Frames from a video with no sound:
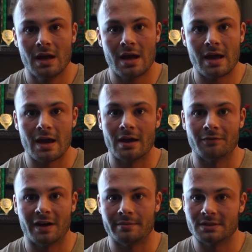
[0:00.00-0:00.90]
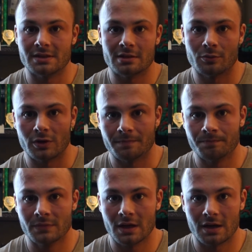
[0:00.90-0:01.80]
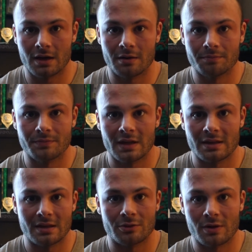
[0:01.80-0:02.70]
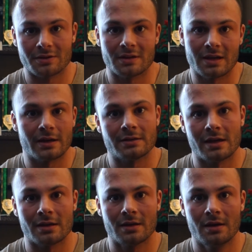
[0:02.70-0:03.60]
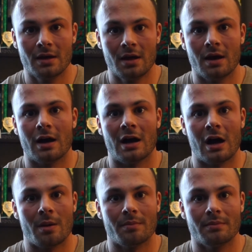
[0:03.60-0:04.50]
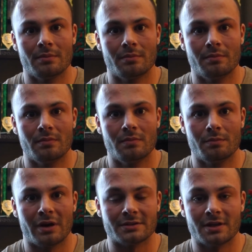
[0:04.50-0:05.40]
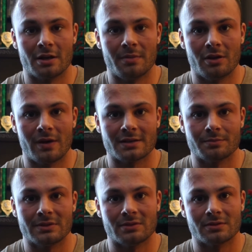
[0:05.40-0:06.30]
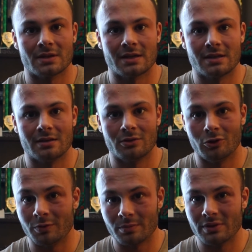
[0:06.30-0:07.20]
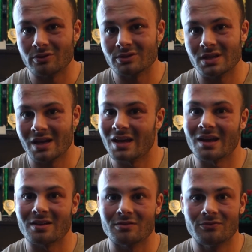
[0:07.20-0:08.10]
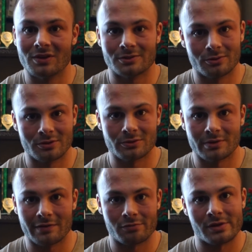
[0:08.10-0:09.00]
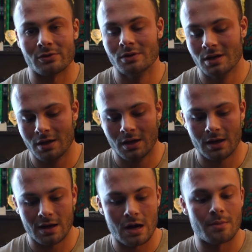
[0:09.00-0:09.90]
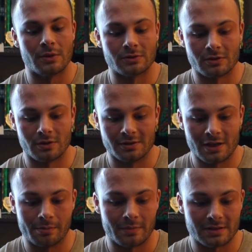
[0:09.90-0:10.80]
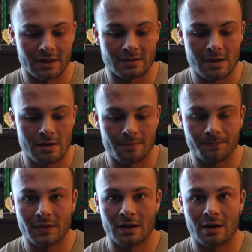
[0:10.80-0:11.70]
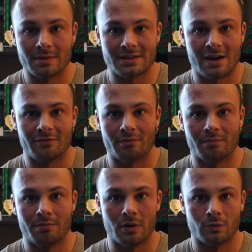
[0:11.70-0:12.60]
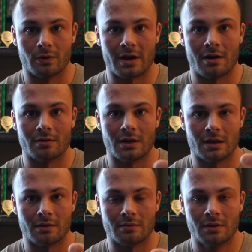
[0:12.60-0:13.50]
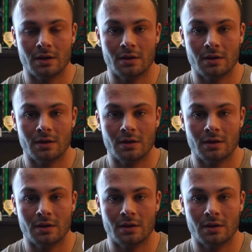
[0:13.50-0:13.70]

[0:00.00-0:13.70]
and vitamin C in the morning. And then throughout the day, I take branched chain amino acid pills. I take glutamine pills and fish oils with every meal. Those are the only supplements that I take, aside from post-workout and,